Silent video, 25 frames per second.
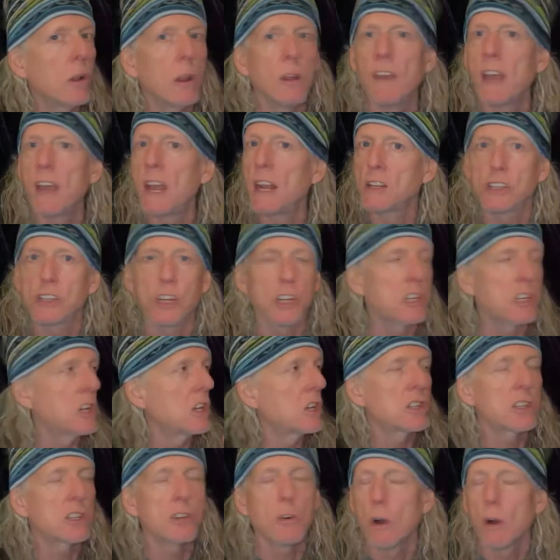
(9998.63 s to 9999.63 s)
event? It's just a
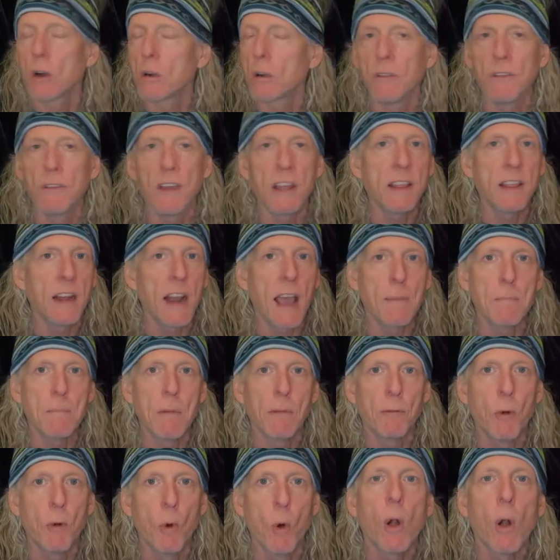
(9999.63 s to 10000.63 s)
historical event that happened
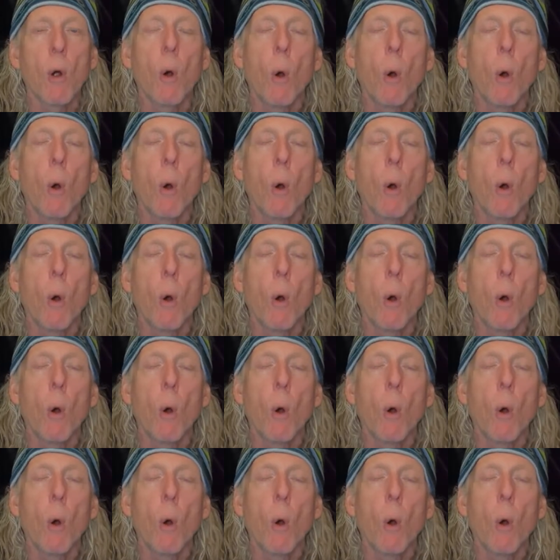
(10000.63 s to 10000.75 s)
before.